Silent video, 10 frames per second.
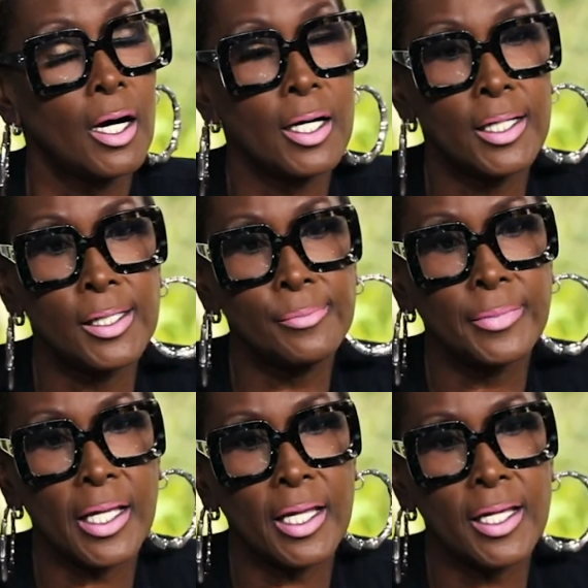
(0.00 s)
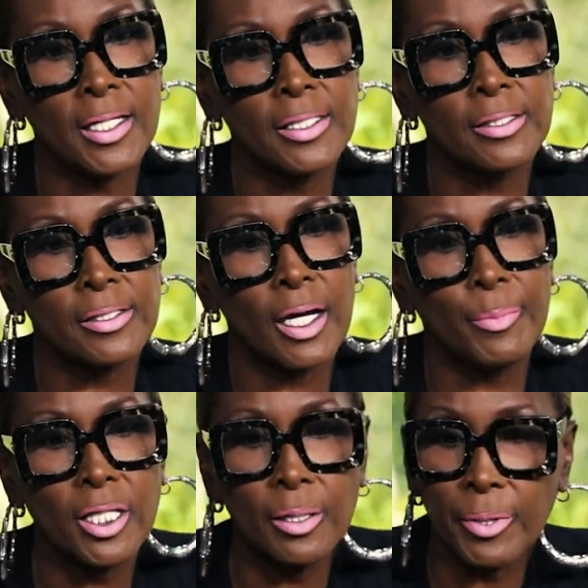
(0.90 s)
And
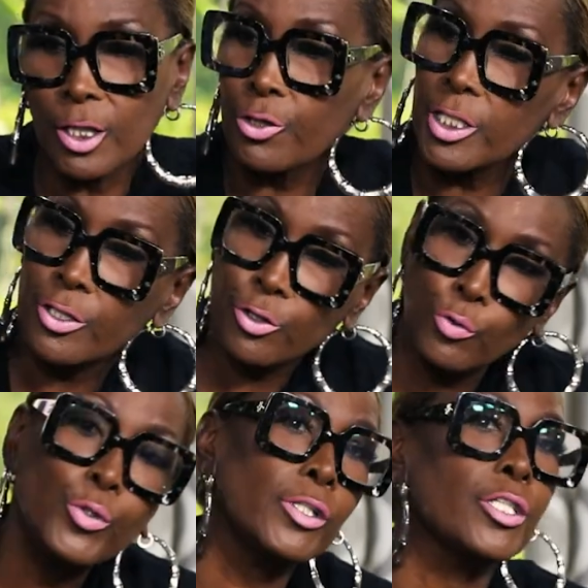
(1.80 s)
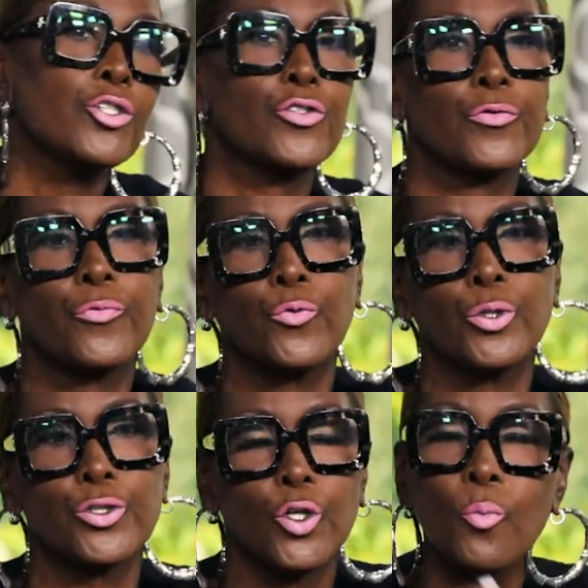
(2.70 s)
coming up under his tutelage
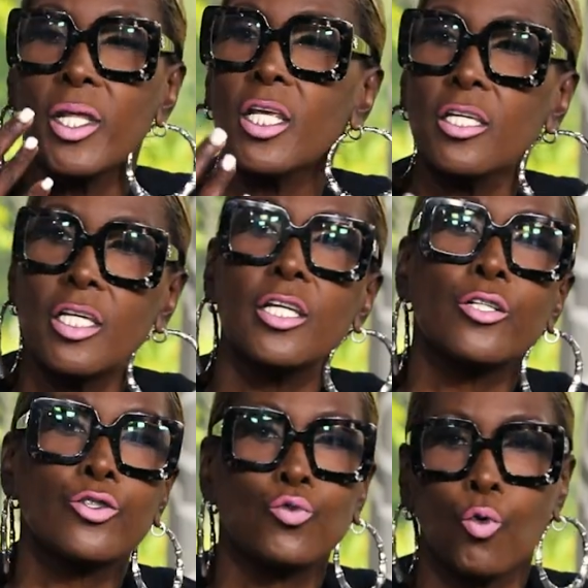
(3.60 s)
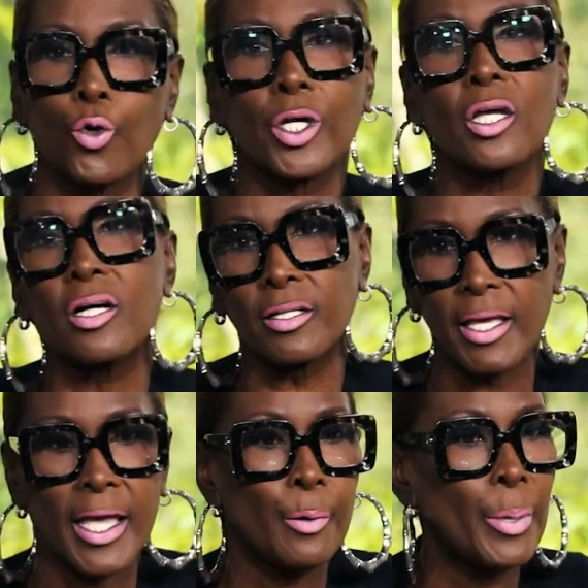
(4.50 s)
for so many years, working on
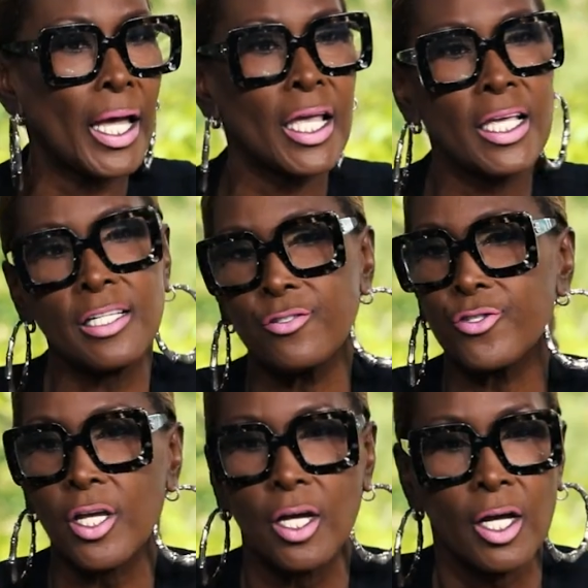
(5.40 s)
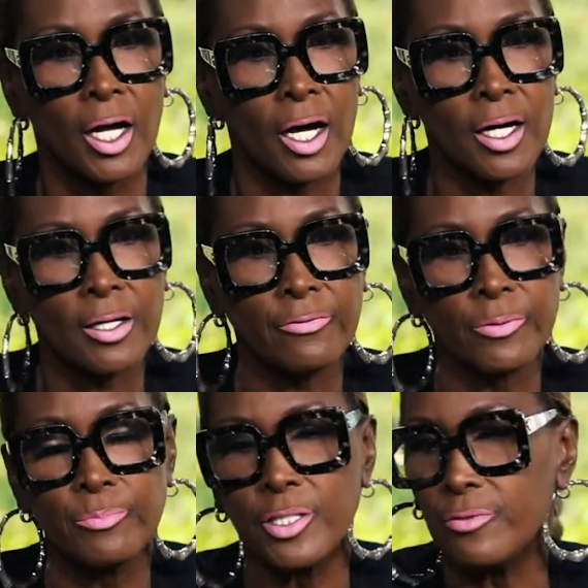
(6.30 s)
campaigns
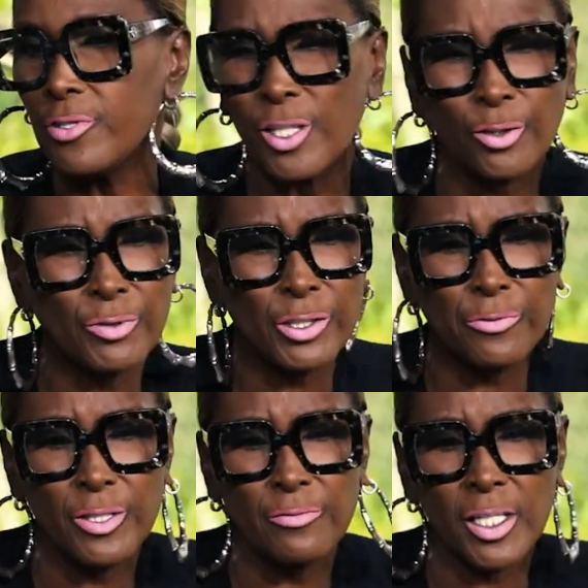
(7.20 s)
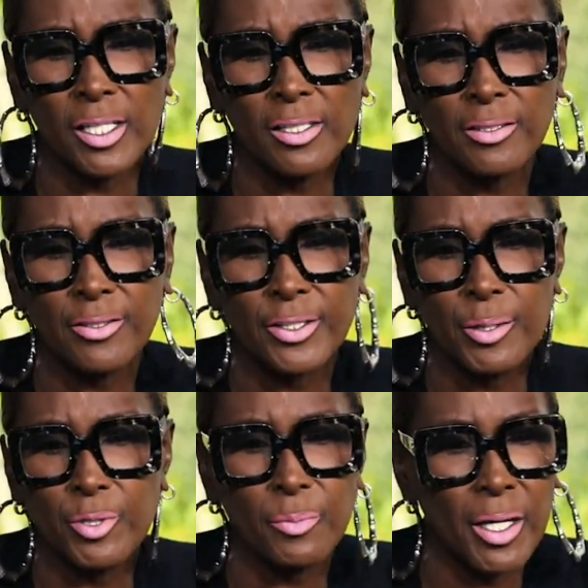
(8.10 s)
from different
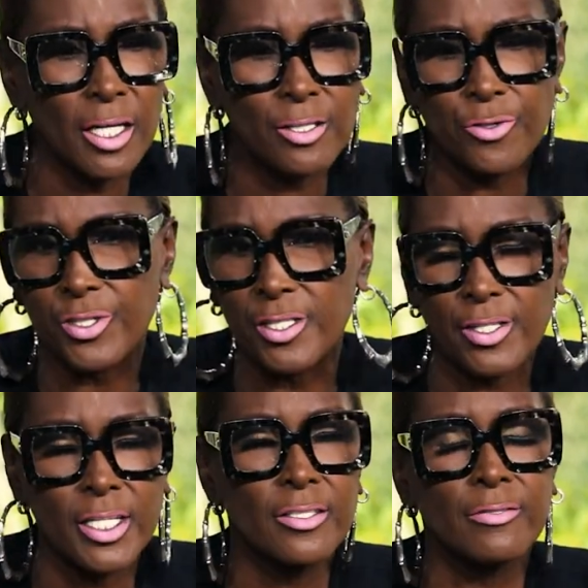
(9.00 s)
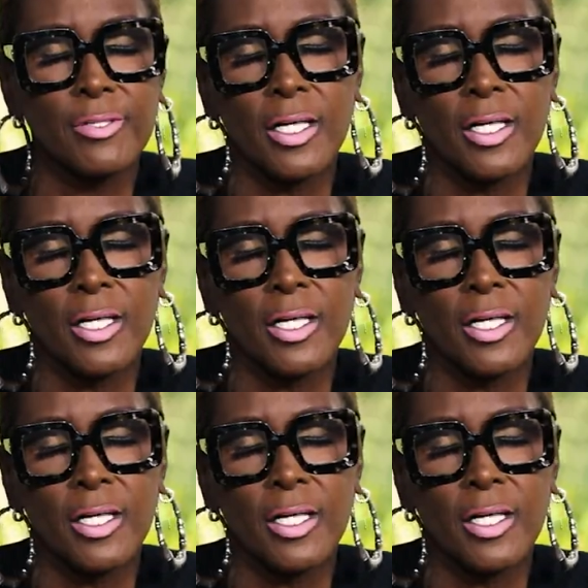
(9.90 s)
subject matters and things of